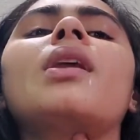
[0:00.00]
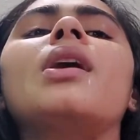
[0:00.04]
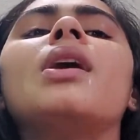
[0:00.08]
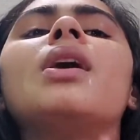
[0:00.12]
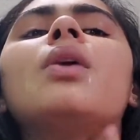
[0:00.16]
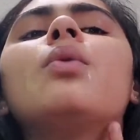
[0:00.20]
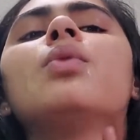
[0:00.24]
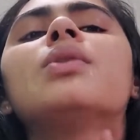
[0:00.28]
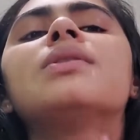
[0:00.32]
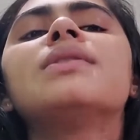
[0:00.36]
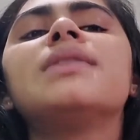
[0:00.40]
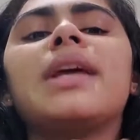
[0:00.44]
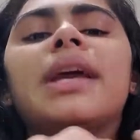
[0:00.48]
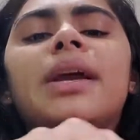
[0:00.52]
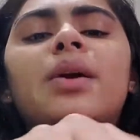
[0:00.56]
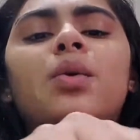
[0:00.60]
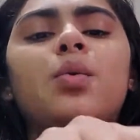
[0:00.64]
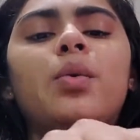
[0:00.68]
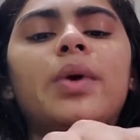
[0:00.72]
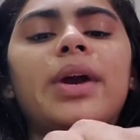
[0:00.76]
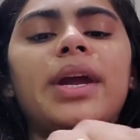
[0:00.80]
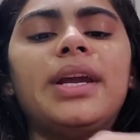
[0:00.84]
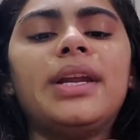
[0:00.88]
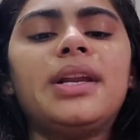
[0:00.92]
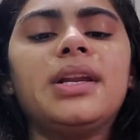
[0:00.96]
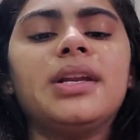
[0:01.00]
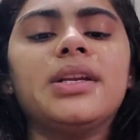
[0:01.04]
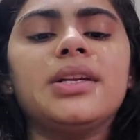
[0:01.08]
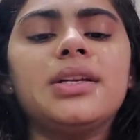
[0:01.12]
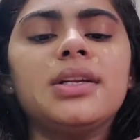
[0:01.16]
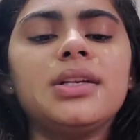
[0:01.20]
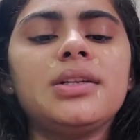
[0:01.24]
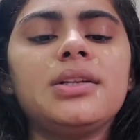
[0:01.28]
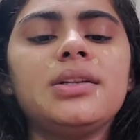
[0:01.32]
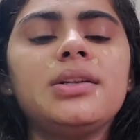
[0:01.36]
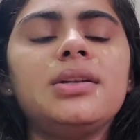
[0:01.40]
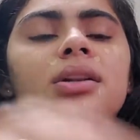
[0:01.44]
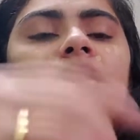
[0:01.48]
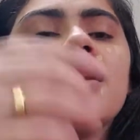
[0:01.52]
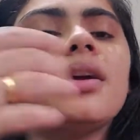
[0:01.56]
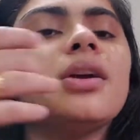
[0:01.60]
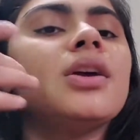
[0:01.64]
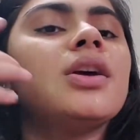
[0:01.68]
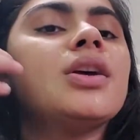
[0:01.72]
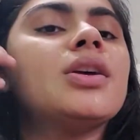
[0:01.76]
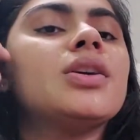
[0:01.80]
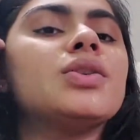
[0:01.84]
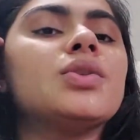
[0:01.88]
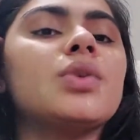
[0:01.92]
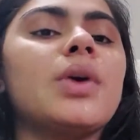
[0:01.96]
It was like very little,
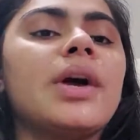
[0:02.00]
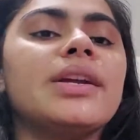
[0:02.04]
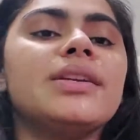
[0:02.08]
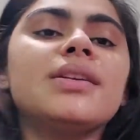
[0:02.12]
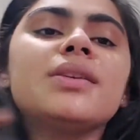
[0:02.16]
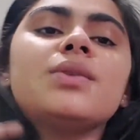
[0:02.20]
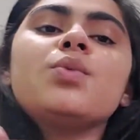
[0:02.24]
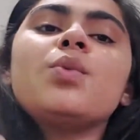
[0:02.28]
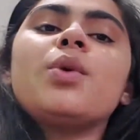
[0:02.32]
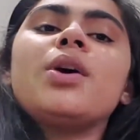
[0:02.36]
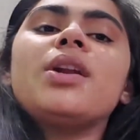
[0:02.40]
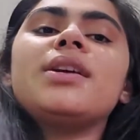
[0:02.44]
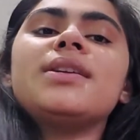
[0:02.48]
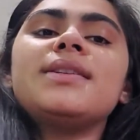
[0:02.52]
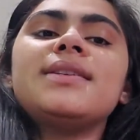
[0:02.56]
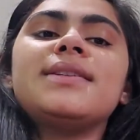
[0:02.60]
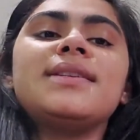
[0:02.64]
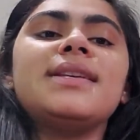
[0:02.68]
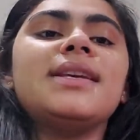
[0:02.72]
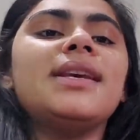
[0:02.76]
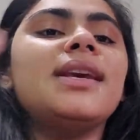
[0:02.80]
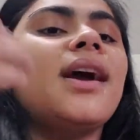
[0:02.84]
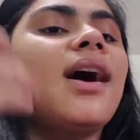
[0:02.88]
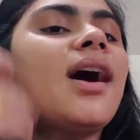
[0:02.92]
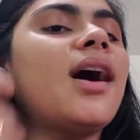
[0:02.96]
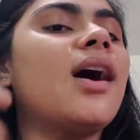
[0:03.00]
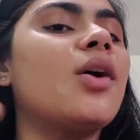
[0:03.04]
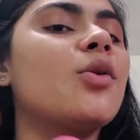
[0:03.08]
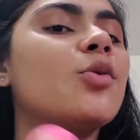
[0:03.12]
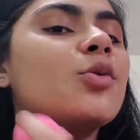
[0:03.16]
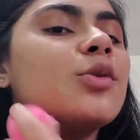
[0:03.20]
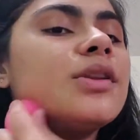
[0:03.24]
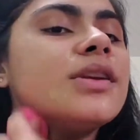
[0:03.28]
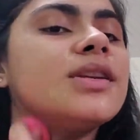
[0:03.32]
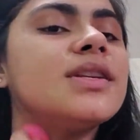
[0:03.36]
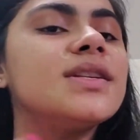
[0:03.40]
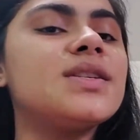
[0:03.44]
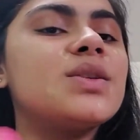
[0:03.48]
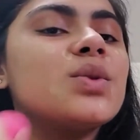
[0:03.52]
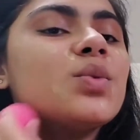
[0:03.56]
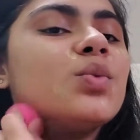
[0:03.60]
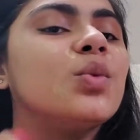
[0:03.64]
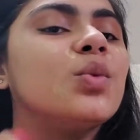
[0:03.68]
so I just want to see how this